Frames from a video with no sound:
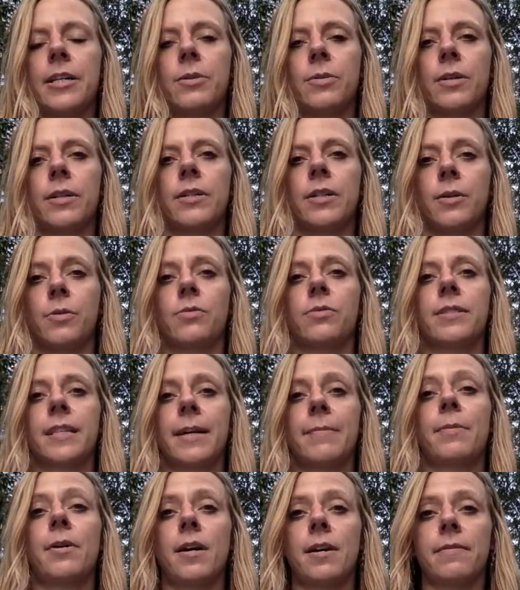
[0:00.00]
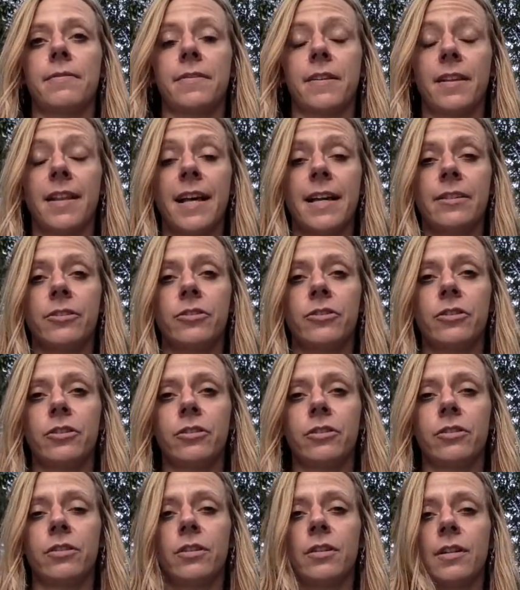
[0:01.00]
do it. No, step off the ledge.
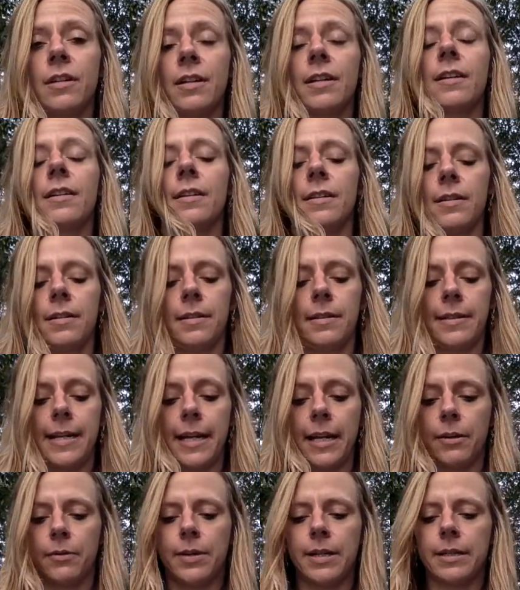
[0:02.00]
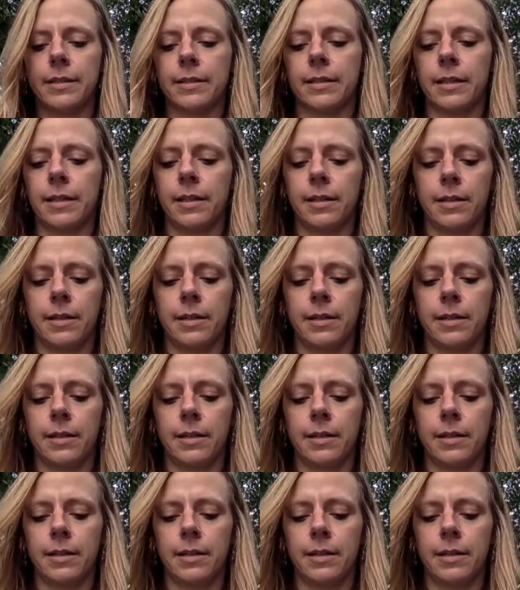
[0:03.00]
Take a risk.